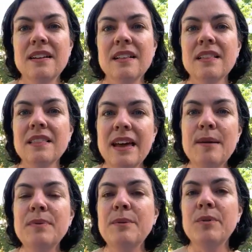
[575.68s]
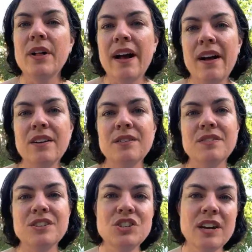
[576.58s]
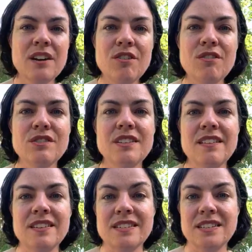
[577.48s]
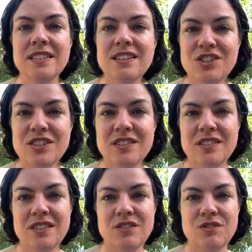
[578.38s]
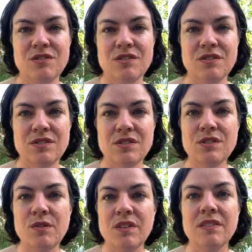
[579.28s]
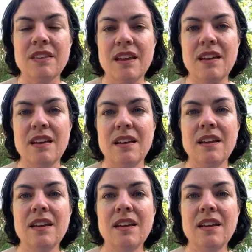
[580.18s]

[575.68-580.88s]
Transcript: let people out of the jails and the detention centers so that they